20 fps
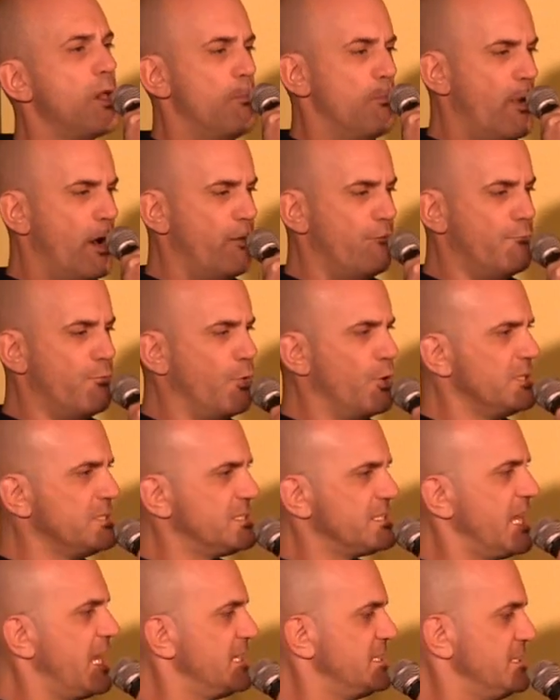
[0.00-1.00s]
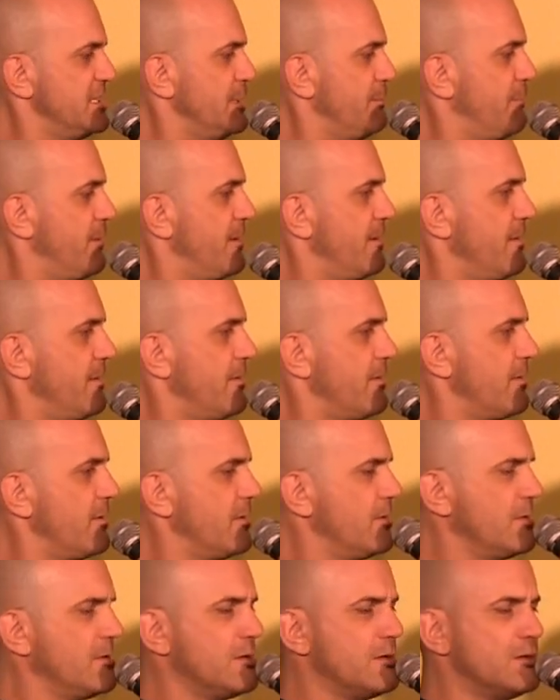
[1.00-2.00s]
My voice had deepened.
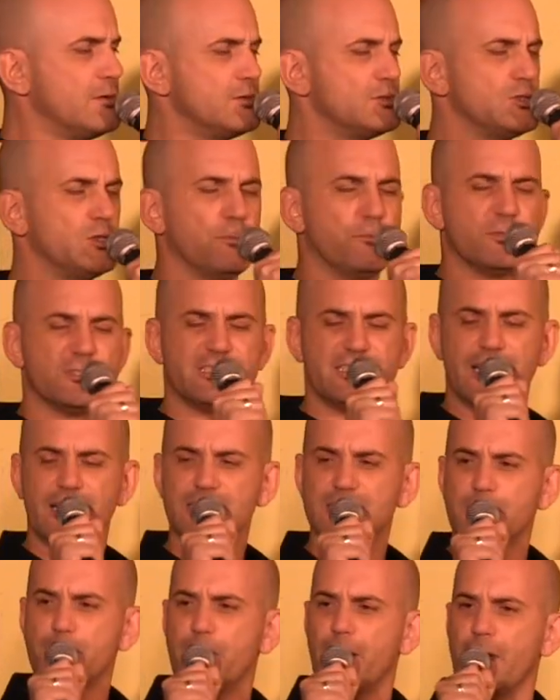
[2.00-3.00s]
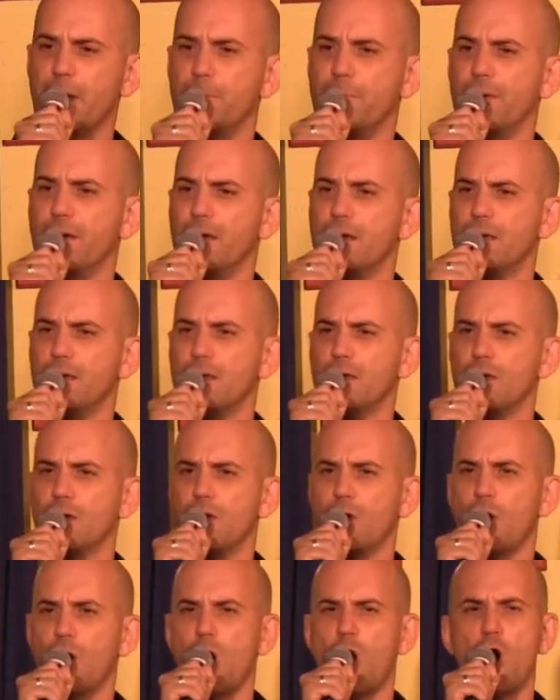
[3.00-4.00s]
To present a paper
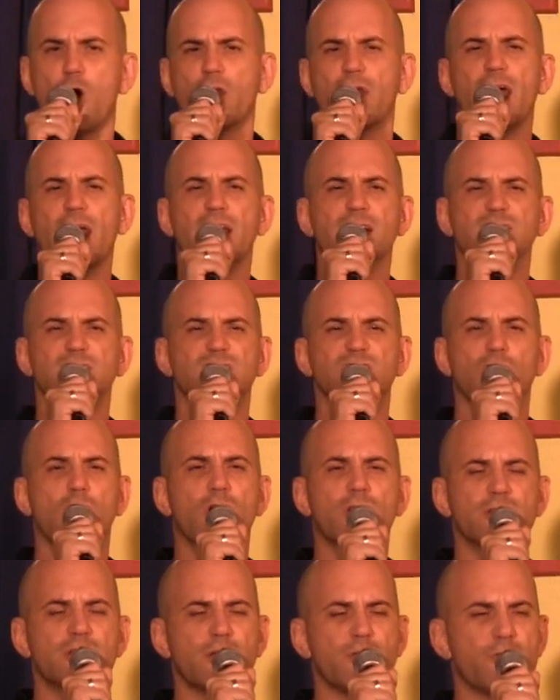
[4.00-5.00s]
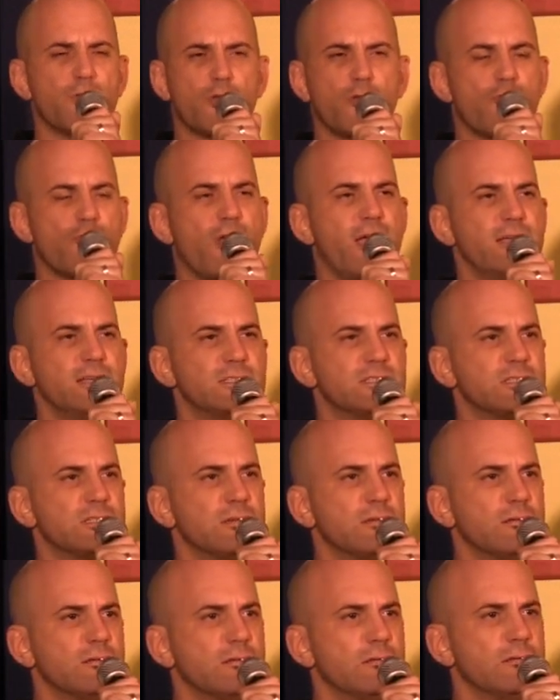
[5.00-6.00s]
on Alexander the
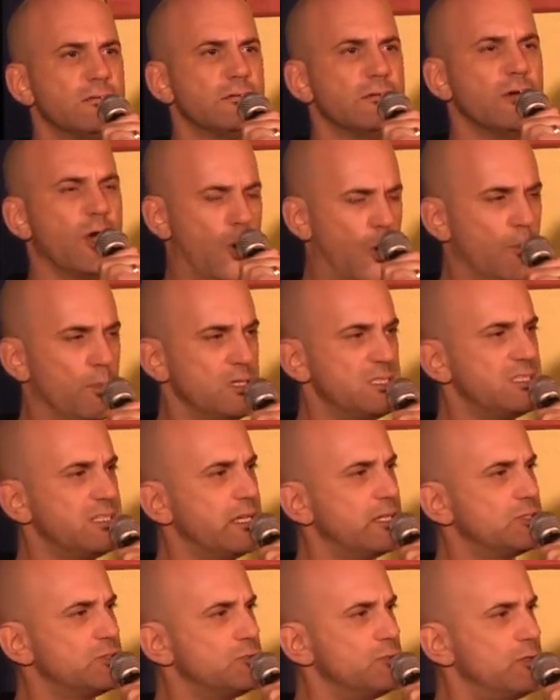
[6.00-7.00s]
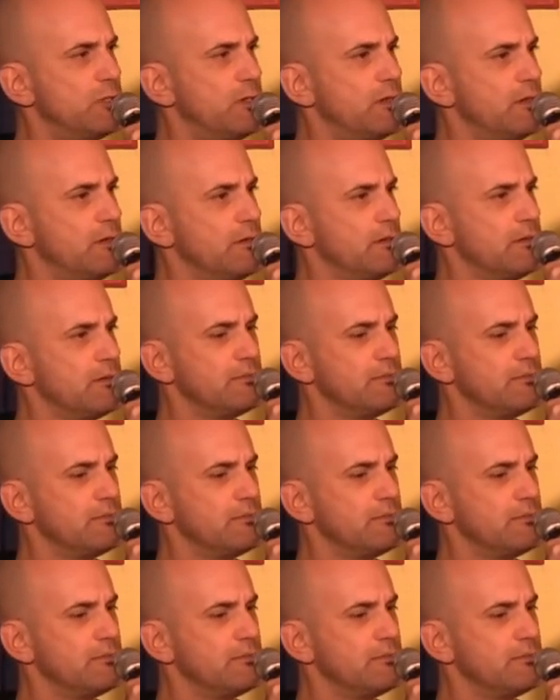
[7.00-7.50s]
Great, homosexual.